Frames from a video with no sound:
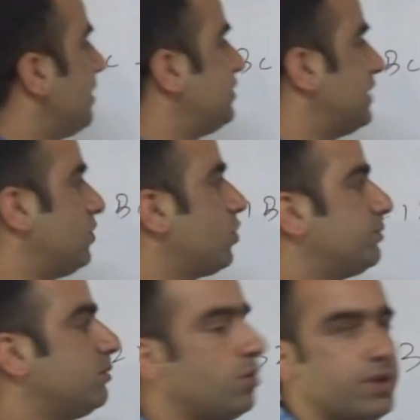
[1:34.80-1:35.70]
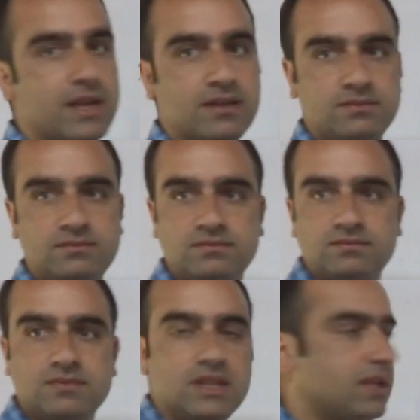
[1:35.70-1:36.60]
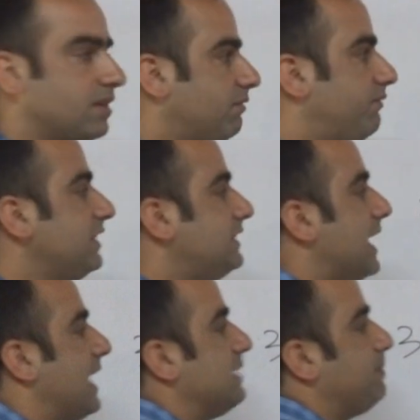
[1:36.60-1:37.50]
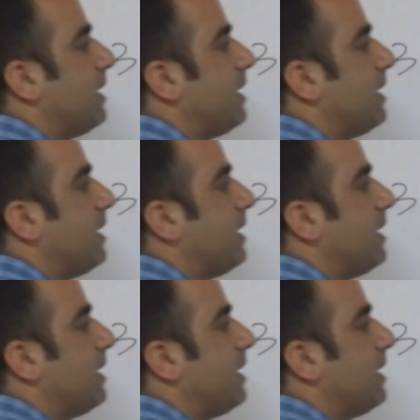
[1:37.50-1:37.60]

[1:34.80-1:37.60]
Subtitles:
by Chandragupta Maurya with the help